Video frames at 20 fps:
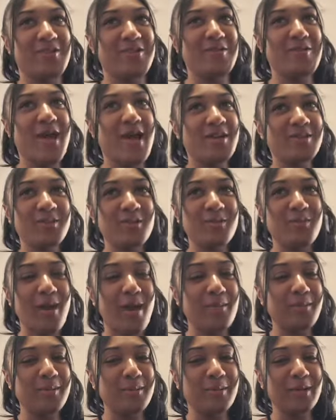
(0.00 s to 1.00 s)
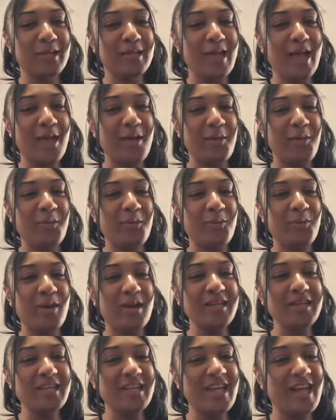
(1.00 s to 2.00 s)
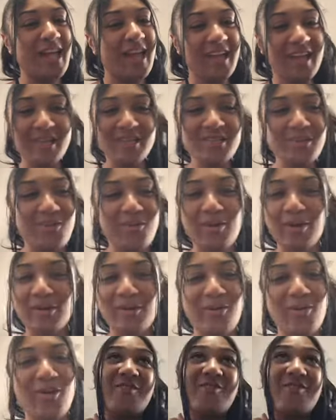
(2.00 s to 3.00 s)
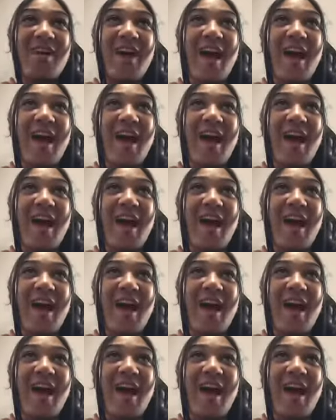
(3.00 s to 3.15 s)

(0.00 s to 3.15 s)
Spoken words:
you guys are probably like, what the heck is going on?